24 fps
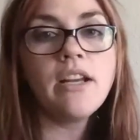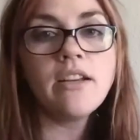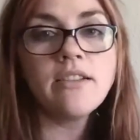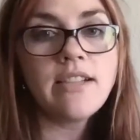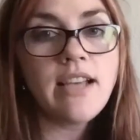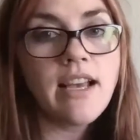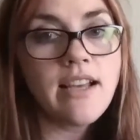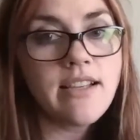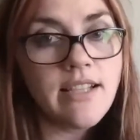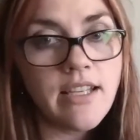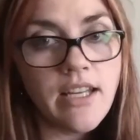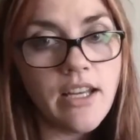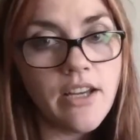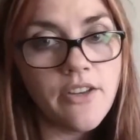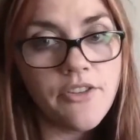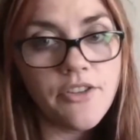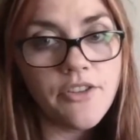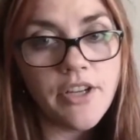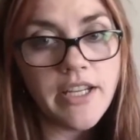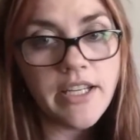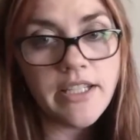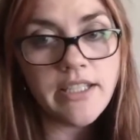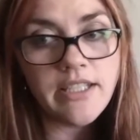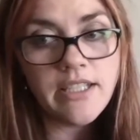has any other
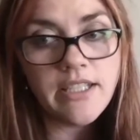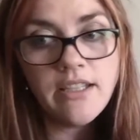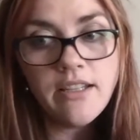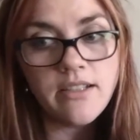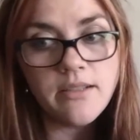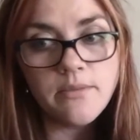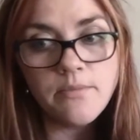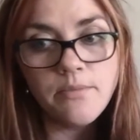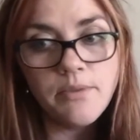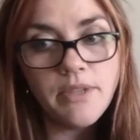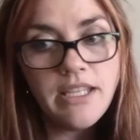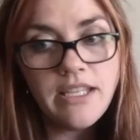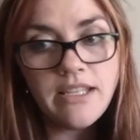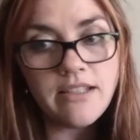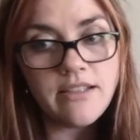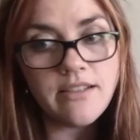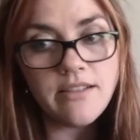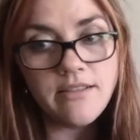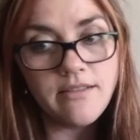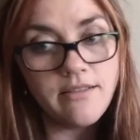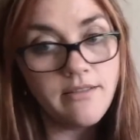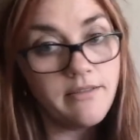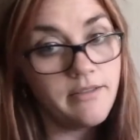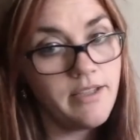ideas,
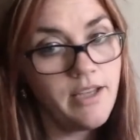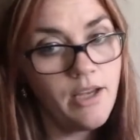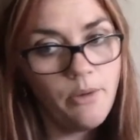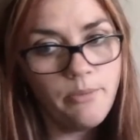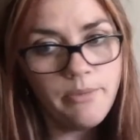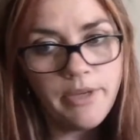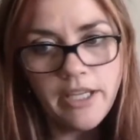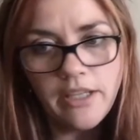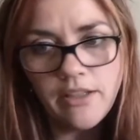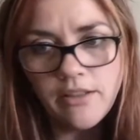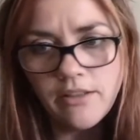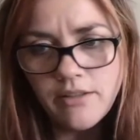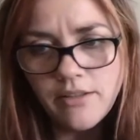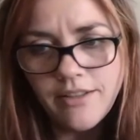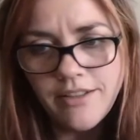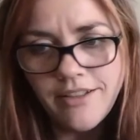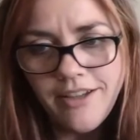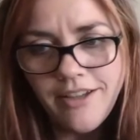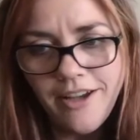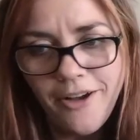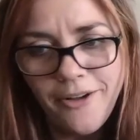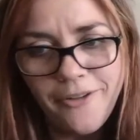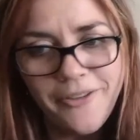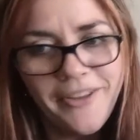please tell me.
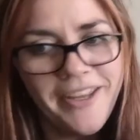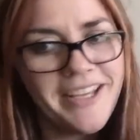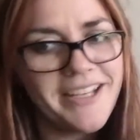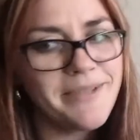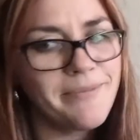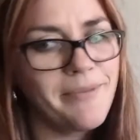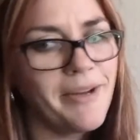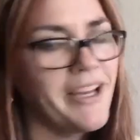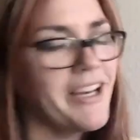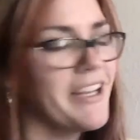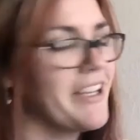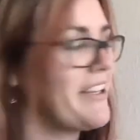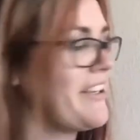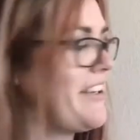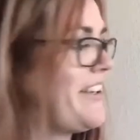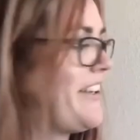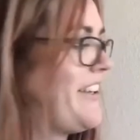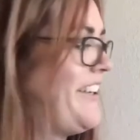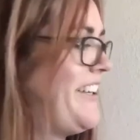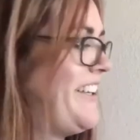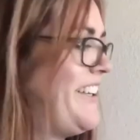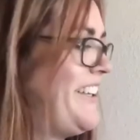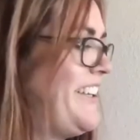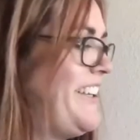Oh, thanks,
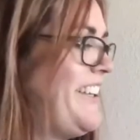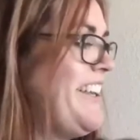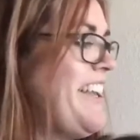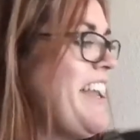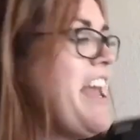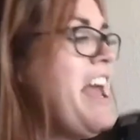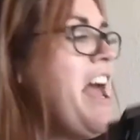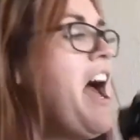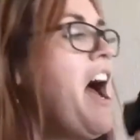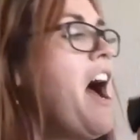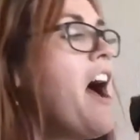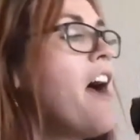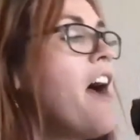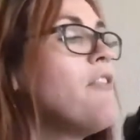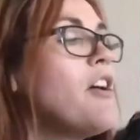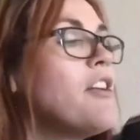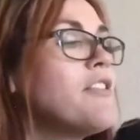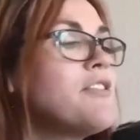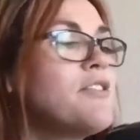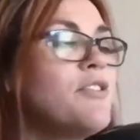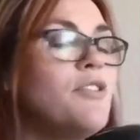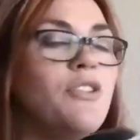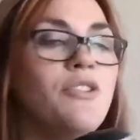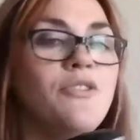Monica. I've
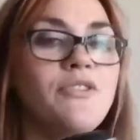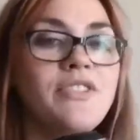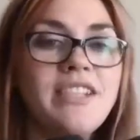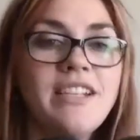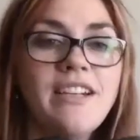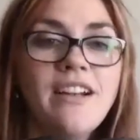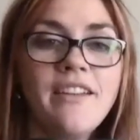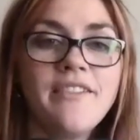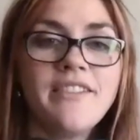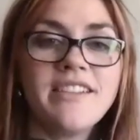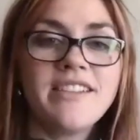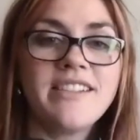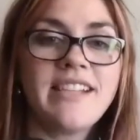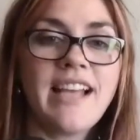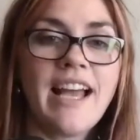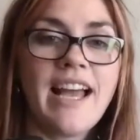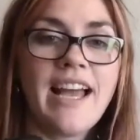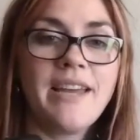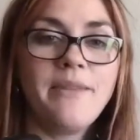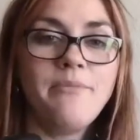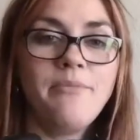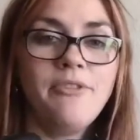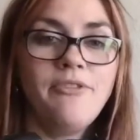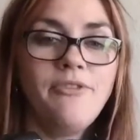also used it on the
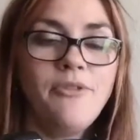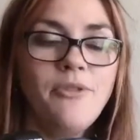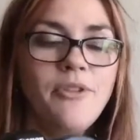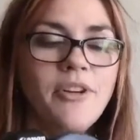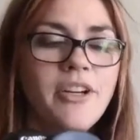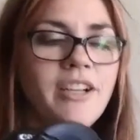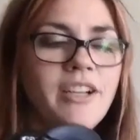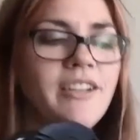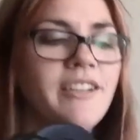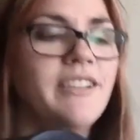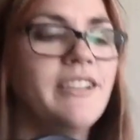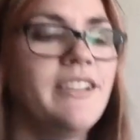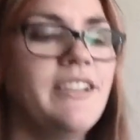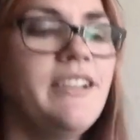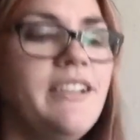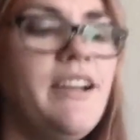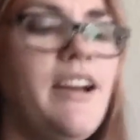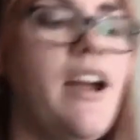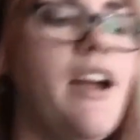side before. I've